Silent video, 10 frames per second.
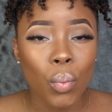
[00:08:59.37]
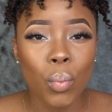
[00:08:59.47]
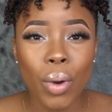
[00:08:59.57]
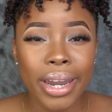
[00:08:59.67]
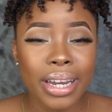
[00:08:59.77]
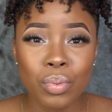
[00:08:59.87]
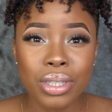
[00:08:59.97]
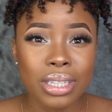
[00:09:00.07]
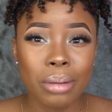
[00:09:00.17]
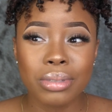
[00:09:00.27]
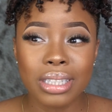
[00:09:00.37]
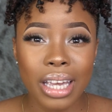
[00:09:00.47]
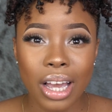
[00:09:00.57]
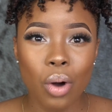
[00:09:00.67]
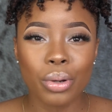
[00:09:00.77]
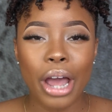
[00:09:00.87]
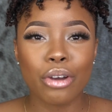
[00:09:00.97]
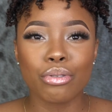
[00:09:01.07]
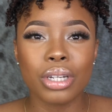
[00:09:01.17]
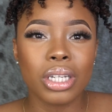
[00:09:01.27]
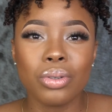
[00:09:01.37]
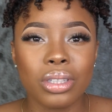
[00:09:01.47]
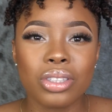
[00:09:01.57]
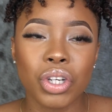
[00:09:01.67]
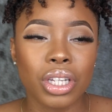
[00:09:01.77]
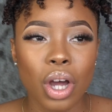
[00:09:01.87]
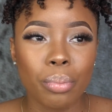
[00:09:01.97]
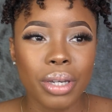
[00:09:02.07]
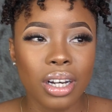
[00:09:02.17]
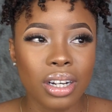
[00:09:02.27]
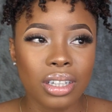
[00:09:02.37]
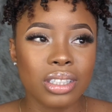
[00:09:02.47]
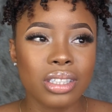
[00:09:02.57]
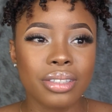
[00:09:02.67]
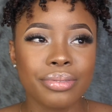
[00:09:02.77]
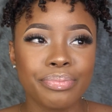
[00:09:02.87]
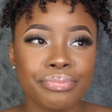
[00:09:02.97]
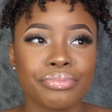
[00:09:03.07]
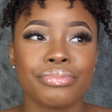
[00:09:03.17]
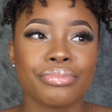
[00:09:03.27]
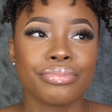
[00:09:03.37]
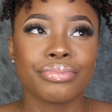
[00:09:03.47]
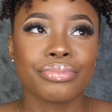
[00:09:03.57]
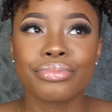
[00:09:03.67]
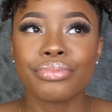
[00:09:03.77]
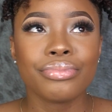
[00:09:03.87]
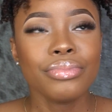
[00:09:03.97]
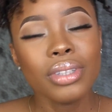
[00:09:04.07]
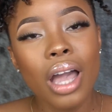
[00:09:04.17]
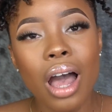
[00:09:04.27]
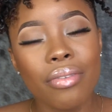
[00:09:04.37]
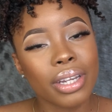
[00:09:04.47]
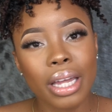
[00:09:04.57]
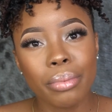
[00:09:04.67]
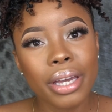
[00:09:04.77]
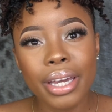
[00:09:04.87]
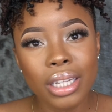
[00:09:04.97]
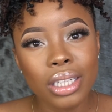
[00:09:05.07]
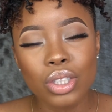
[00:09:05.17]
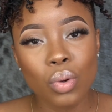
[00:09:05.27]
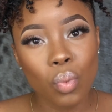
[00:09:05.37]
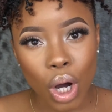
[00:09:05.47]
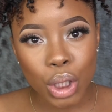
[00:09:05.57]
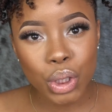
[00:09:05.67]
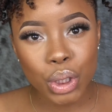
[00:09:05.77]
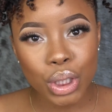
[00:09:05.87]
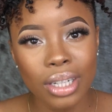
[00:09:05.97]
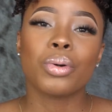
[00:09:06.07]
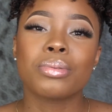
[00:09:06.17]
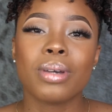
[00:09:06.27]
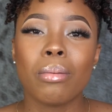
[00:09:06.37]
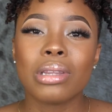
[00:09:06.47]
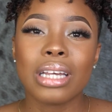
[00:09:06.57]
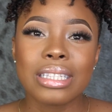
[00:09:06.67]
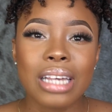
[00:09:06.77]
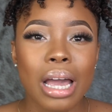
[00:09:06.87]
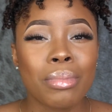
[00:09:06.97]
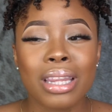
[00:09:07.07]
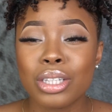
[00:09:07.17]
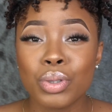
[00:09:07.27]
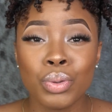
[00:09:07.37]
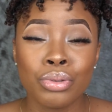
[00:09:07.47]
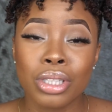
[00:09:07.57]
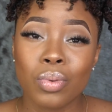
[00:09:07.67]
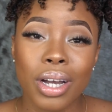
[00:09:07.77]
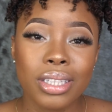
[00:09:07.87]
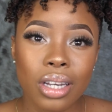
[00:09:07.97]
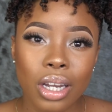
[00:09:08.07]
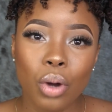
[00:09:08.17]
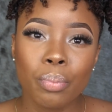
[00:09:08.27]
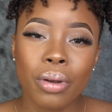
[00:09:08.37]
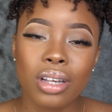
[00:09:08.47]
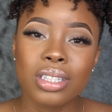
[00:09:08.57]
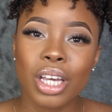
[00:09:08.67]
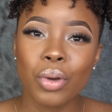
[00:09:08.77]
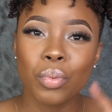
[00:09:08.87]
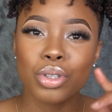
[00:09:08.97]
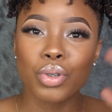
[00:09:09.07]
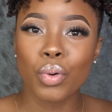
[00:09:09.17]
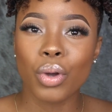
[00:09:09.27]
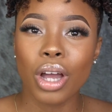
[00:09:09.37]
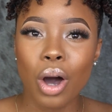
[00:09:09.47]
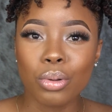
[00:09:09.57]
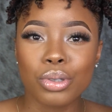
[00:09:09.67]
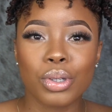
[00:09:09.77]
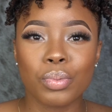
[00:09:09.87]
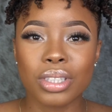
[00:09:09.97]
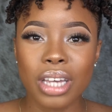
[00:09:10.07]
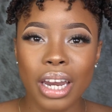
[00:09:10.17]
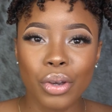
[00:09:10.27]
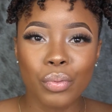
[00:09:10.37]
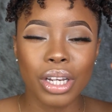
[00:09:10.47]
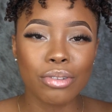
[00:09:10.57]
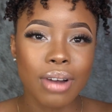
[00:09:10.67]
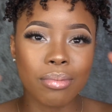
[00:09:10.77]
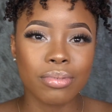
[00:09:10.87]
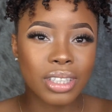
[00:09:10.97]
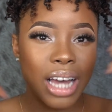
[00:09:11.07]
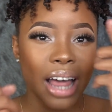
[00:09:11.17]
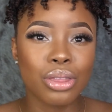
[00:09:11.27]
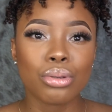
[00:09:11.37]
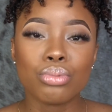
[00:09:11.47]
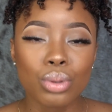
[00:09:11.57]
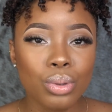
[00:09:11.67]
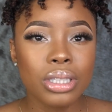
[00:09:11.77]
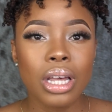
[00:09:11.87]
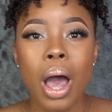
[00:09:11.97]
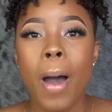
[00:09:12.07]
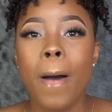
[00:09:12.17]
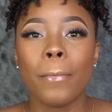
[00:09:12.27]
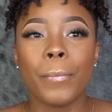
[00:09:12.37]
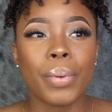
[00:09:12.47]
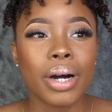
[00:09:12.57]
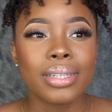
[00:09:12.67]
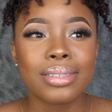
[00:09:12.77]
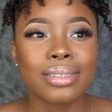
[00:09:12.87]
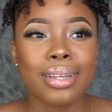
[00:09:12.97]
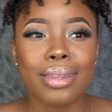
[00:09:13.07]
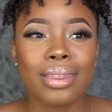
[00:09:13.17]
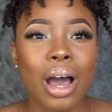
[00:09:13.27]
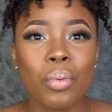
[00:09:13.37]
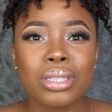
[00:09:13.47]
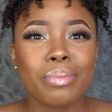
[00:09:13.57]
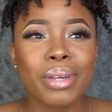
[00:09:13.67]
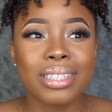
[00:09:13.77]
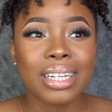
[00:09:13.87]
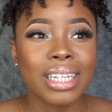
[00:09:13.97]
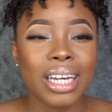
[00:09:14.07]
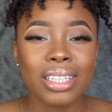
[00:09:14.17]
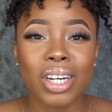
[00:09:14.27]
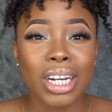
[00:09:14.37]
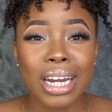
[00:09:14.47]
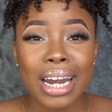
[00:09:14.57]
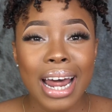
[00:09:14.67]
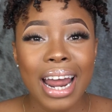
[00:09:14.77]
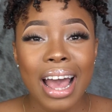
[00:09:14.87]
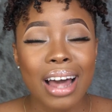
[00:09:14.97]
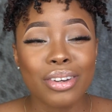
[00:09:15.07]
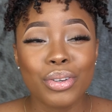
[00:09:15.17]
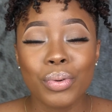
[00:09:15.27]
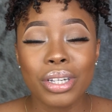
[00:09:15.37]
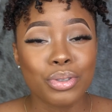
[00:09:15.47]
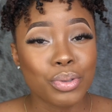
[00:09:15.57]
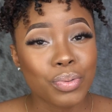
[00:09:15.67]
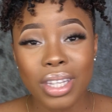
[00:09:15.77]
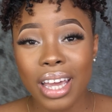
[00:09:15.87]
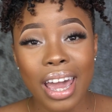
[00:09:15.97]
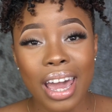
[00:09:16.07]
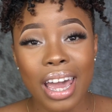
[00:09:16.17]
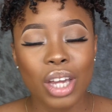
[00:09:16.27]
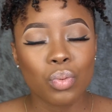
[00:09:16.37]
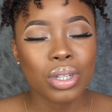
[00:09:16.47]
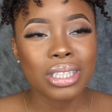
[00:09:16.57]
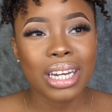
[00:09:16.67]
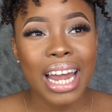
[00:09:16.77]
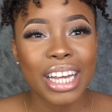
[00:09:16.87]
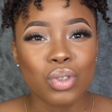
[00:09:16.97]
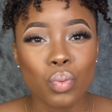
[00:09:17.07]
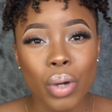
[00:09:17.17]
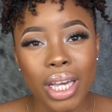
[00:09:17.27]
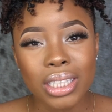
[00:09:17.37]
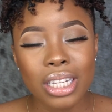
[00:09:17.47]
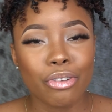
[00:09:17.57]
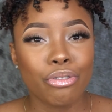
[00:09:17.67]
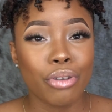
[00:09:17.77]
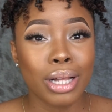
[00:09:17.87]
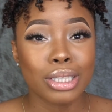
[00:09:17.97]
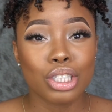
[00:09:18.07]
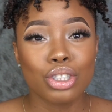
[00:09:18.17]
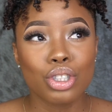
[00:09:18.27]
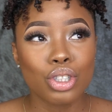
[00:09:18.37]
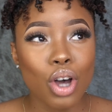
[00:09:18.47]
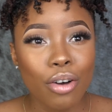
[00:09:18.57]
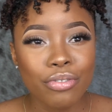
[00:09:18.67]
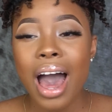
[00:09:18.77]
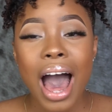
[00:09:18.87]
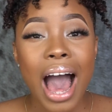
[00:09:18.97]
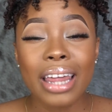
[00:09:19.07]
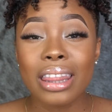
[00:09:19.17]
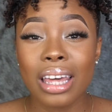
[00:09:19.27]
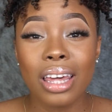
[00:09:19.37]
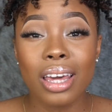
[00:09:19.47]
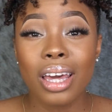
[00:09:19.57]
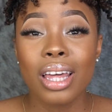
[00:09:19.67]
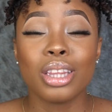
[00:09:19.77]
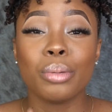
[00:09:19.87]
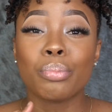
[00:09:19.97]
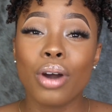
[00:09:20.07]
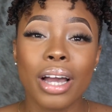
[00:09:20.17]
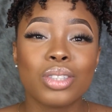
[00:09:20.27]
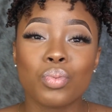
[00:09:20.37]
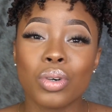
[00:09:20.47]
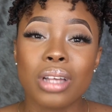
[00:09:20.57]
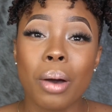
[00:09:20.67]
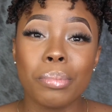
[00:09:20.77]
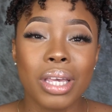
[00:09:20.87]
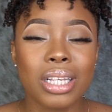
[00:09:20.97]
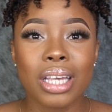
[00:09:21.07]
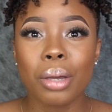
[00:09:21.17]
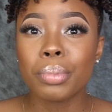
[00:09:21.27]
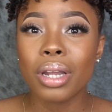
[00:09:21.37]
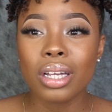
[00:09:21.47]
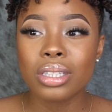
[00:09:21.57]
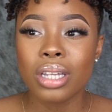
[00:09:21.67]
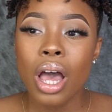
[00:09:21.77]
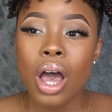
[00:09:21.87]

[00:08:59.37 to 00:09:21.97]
When it was time to take out, I really only took it out because I like my hair needed to wash. It was becoming that time, and that's the only reason why I took it out. Plus it was growing out, so it was getting really rumpled at the root. But that was basically it. Other than that, I had no issues with the hair. It was lightweight, it felt soft. I think the price was amazing. Plus